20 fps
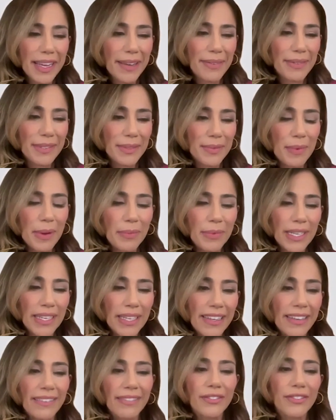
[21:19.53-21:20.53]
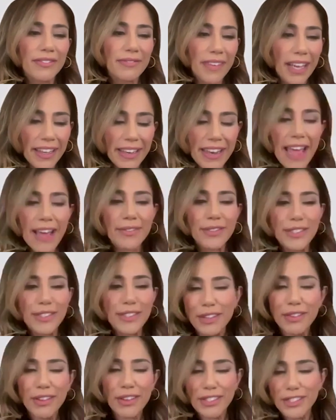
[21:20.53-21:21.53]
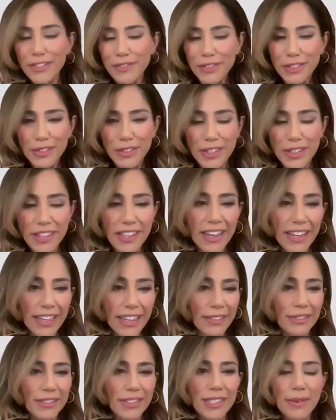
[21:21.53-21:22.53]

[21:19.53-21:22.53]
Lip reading: It was when we announced the launch of glutathione,